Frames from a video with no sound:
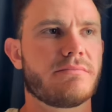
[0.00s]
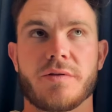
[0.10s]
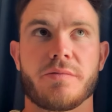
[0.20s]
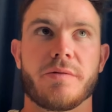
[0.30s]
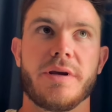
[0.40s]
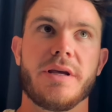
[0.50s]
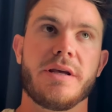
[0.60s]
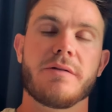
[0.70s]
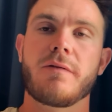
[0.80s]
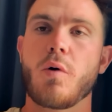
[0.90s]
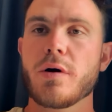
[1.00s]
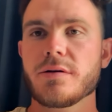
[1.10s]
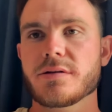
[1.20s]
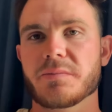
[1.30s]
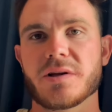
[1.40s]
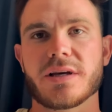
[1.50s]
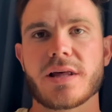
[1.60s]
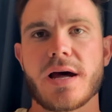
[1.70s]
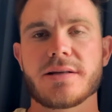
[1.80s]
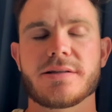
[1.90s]
three and four, something like
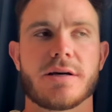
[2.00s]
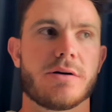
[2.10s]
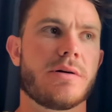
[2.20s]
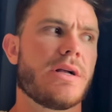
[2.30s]
that. So